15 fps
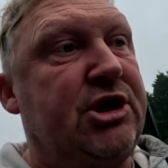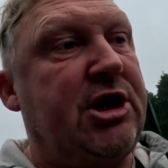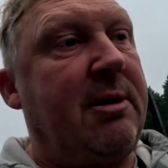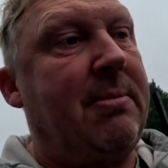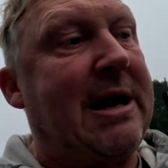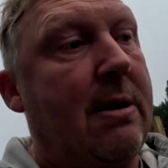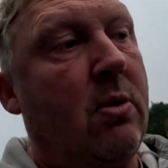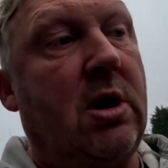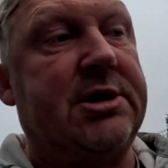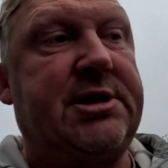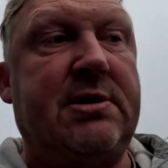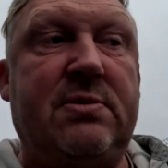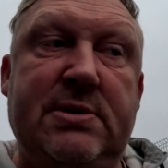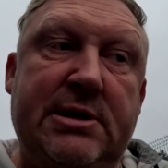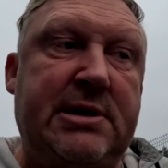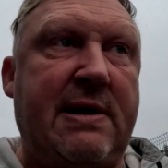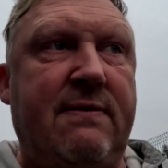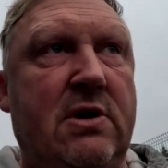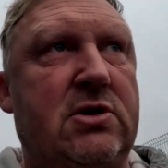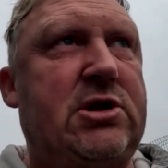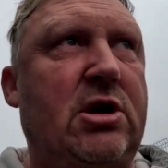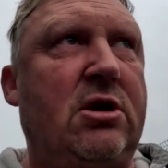of jip, it was
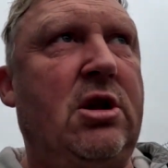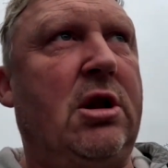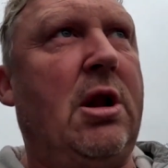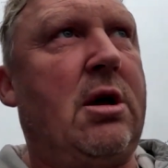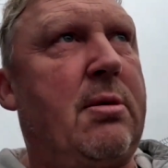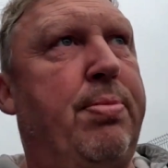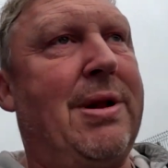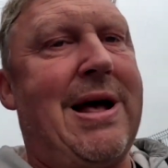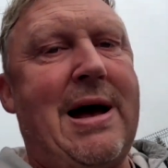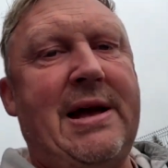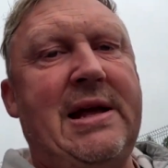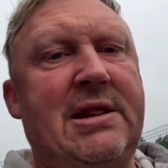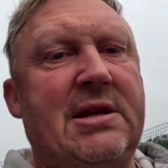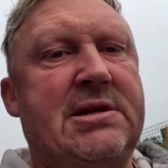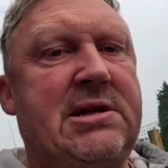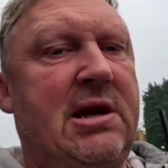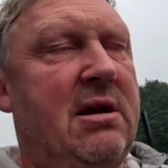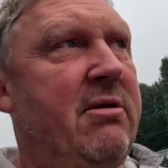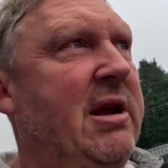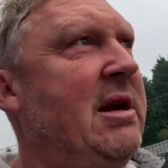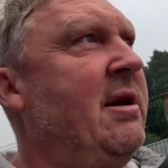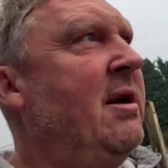giving us a lot of play in the
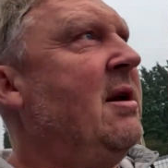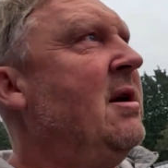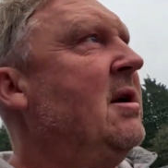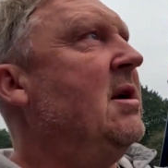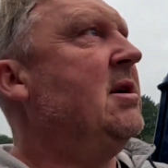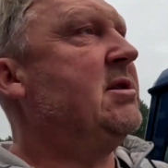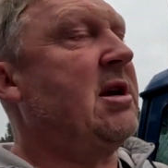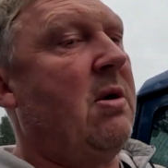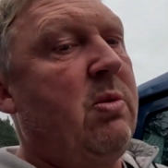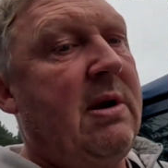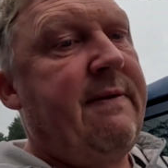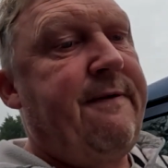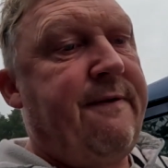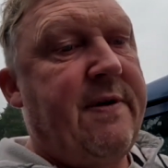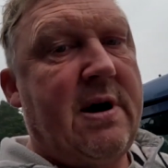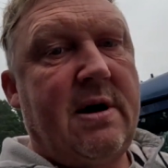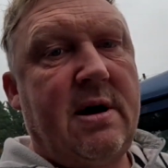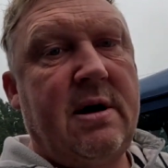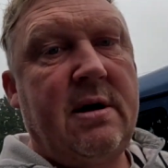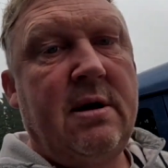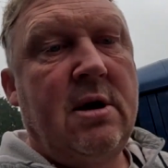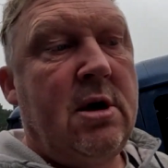steering. So we've
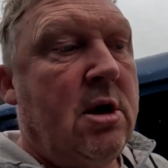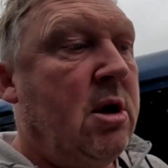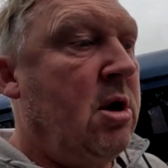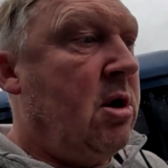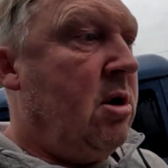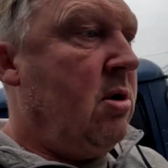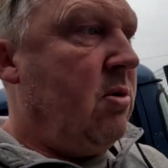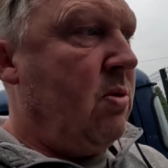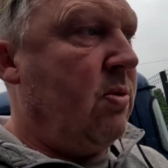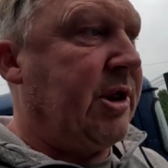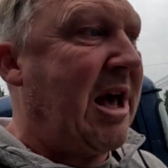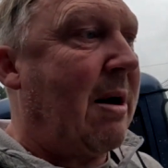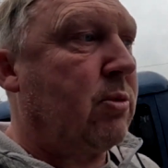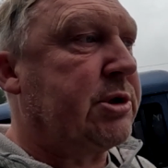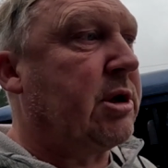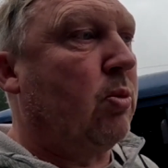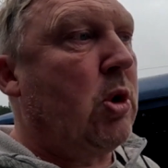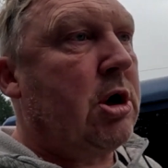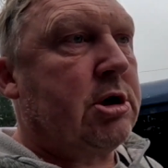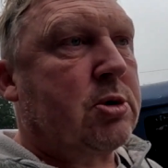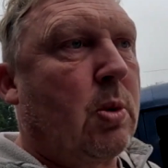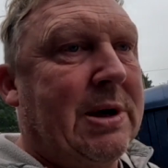that was the
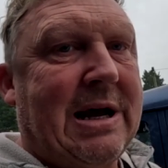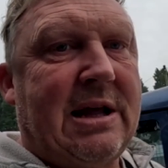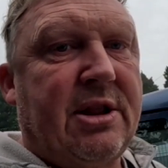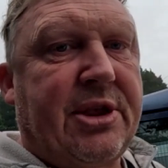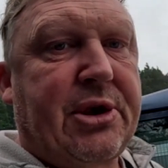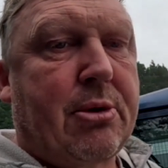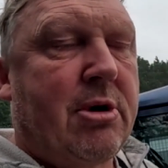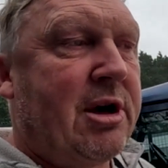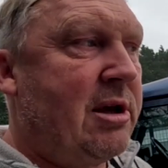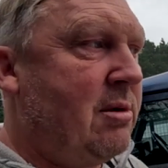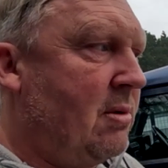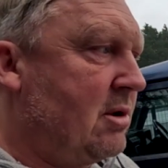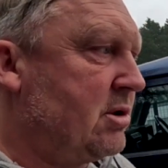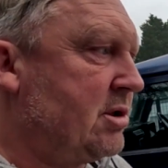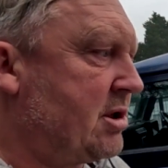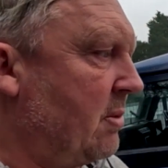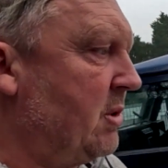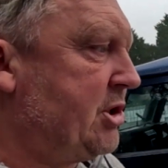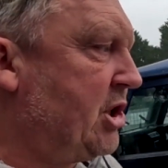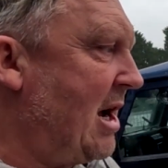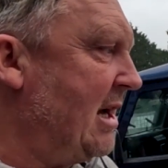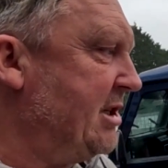worst one out of the three, so
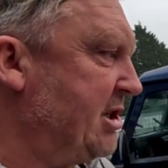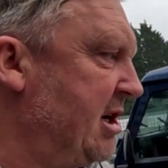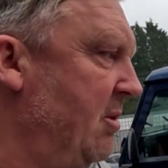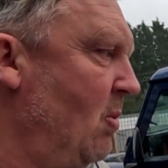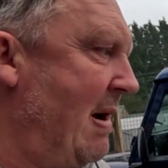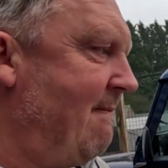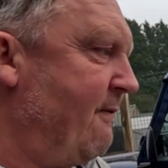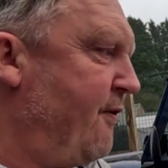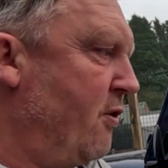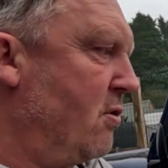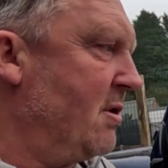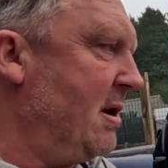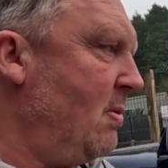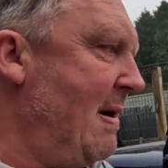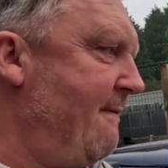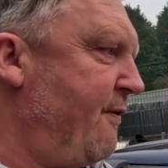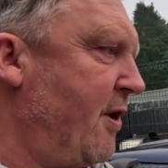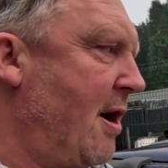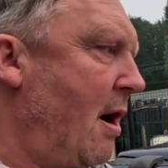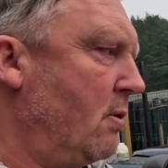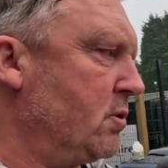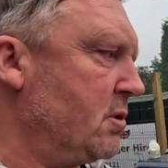we changed it, went forward, it went for
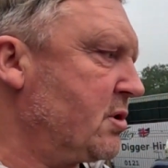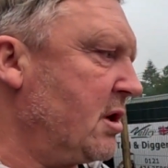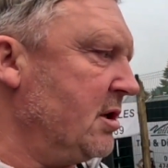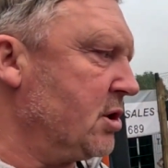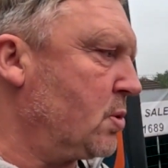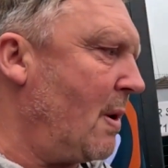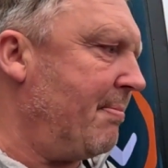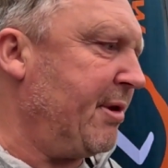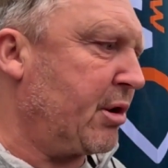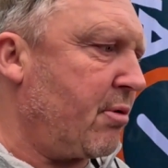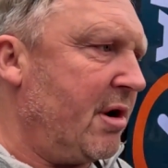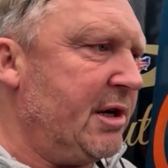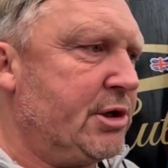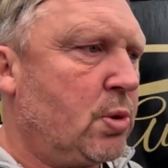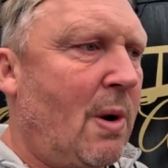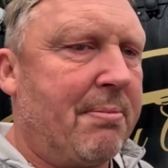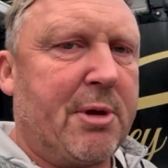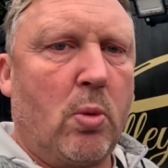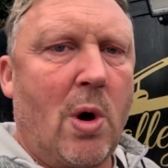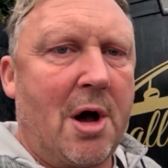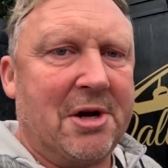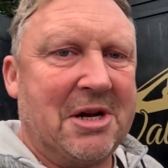gold. I was going to swap the three, swap
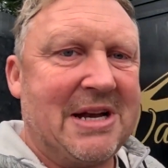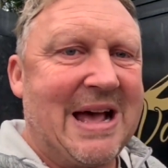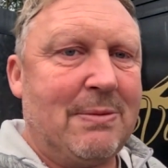the one, and